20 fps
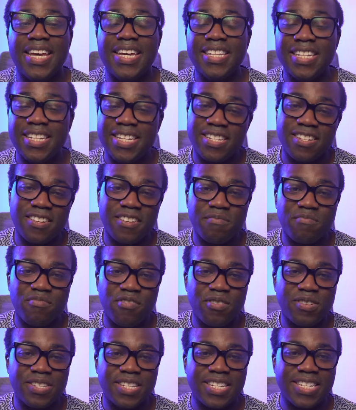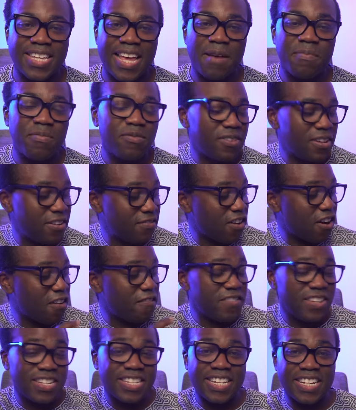In the design process, Apple have
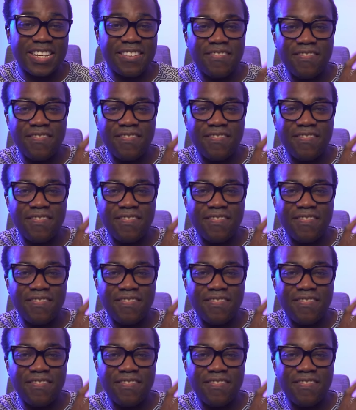obviously